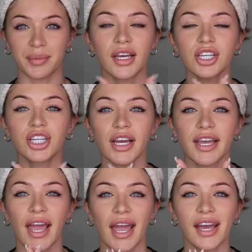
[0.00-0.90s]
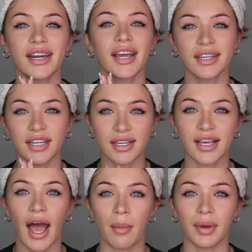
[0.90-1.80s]
This shit can and does
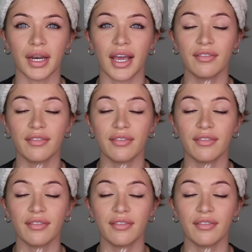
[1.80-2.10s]
happen.